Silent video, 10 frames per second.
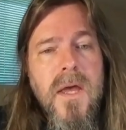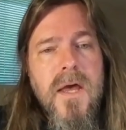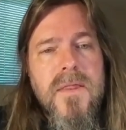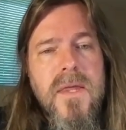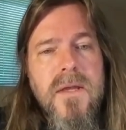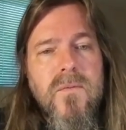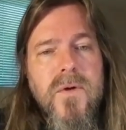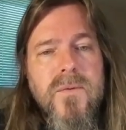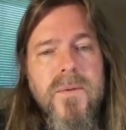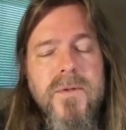And then
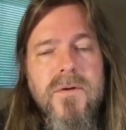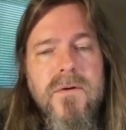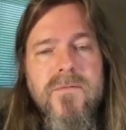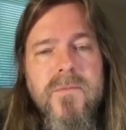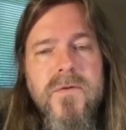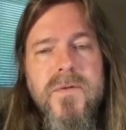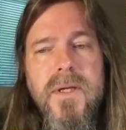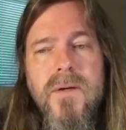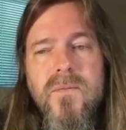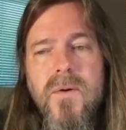what do we return from
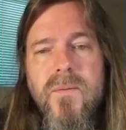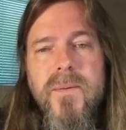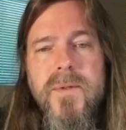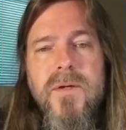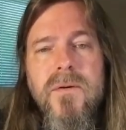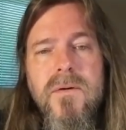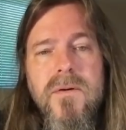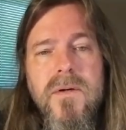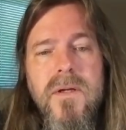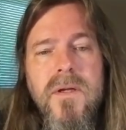sing? Well, we
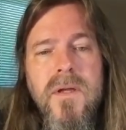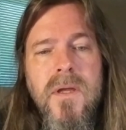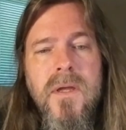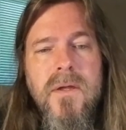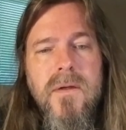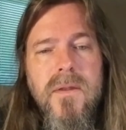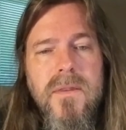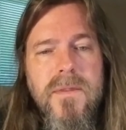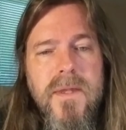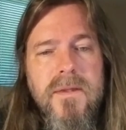return
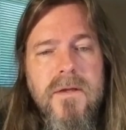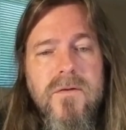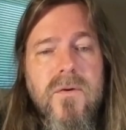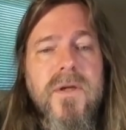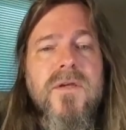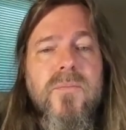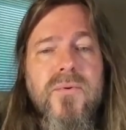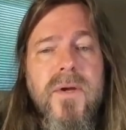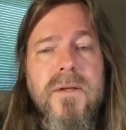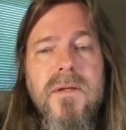the thing that it's going to
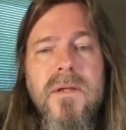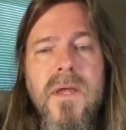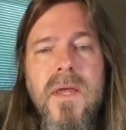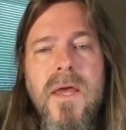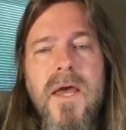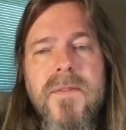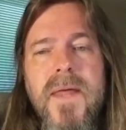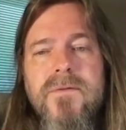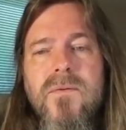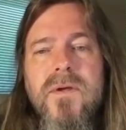print, and
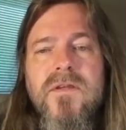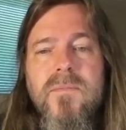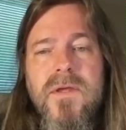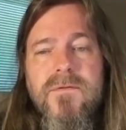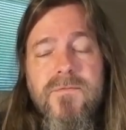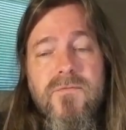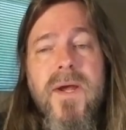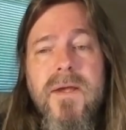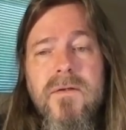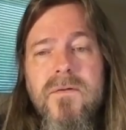that's going to be the
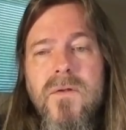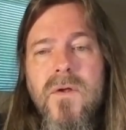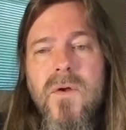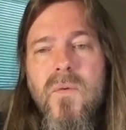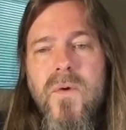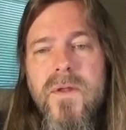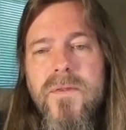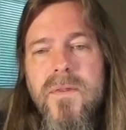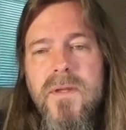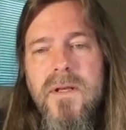phrase
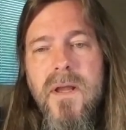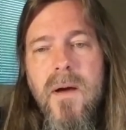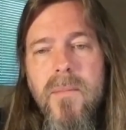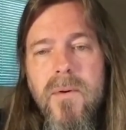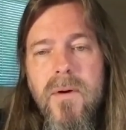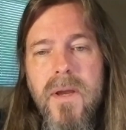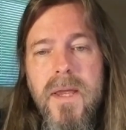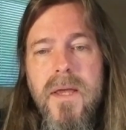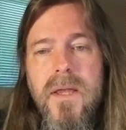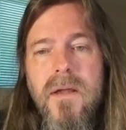with the number
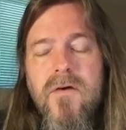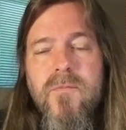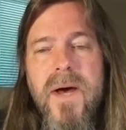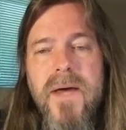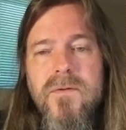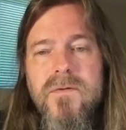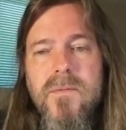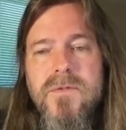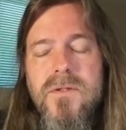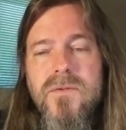n of bottles
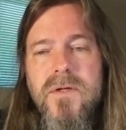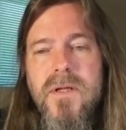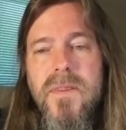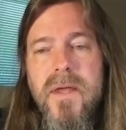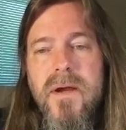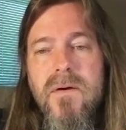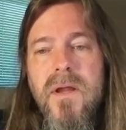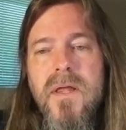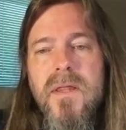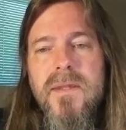substituted in
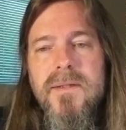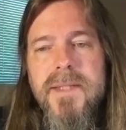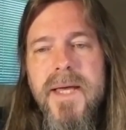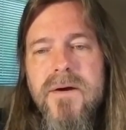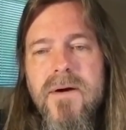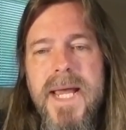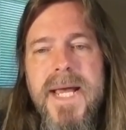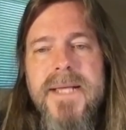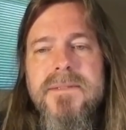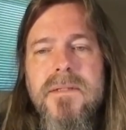there, the letter
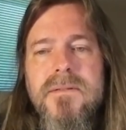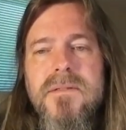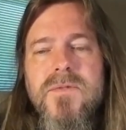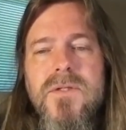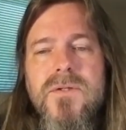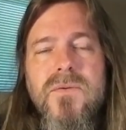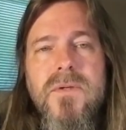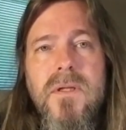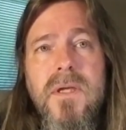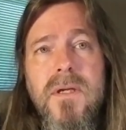S
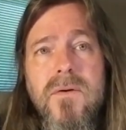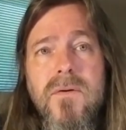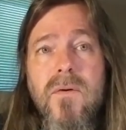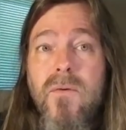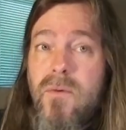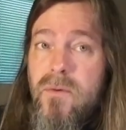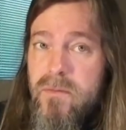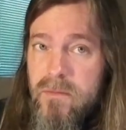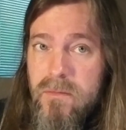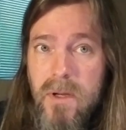substituted here,
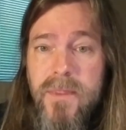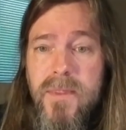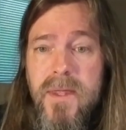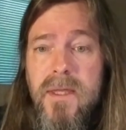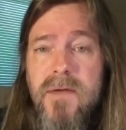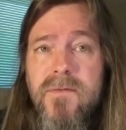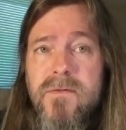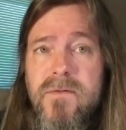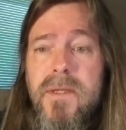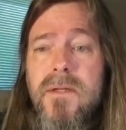or nothing if
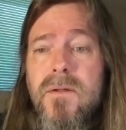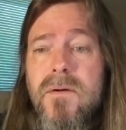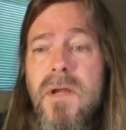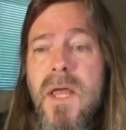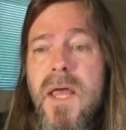it's singular,